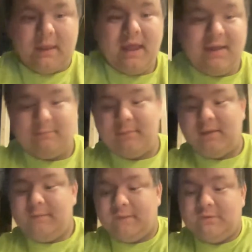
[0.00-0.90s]
hey,
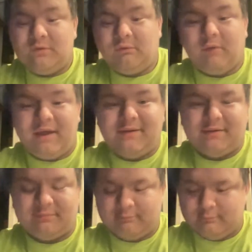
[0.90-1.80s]
if you could
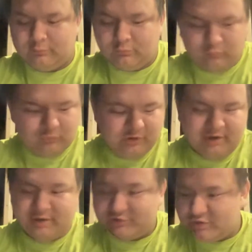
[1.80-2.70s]
like
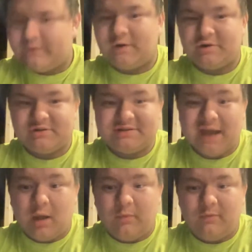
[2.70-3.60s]
the two versions
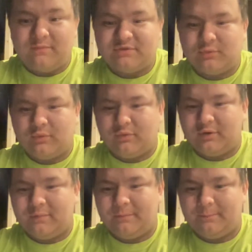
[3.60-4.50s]
albums,
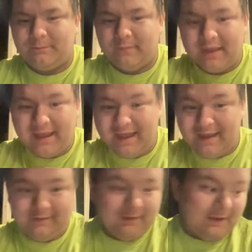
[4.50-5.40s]
or
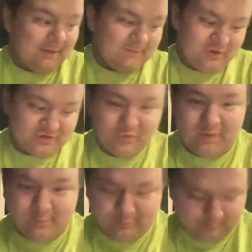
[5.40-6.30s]
hey, if you could enjoy